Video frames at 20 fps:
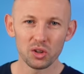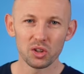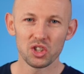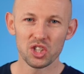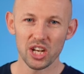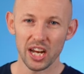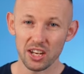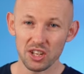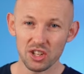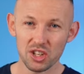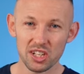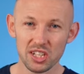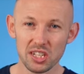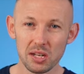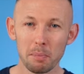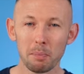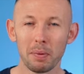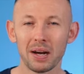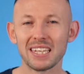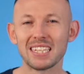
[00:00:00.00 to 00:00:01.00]
your changes
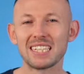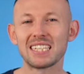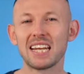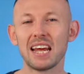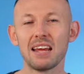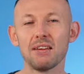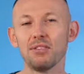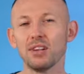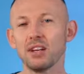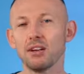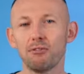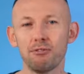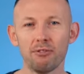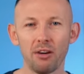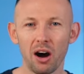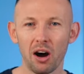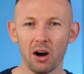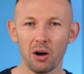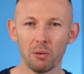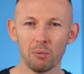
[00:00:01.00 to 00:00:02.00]
by saving the
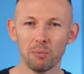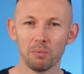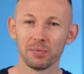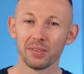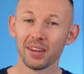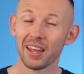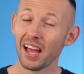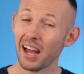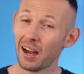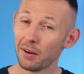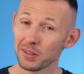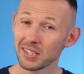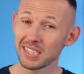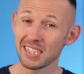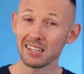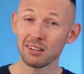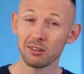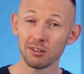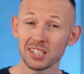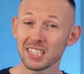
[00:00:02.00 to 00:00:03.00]
file. Our
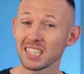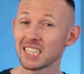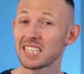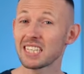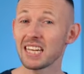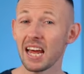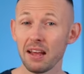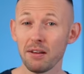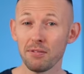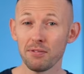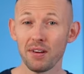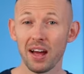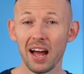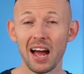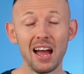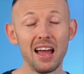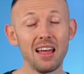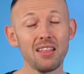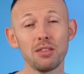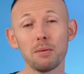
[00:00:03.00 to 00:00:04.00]
secrets are safe
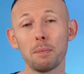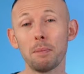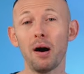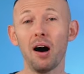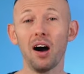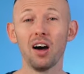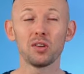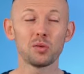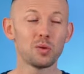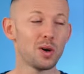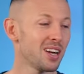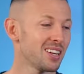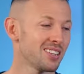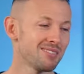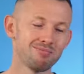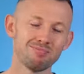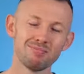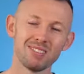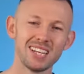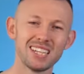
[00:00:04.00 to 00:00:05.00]
and the password
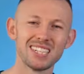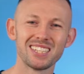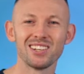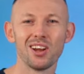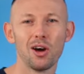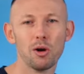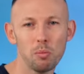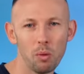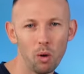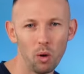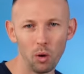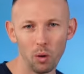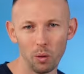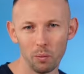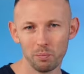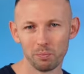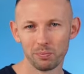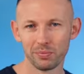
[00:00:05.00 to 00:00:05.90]
is no more.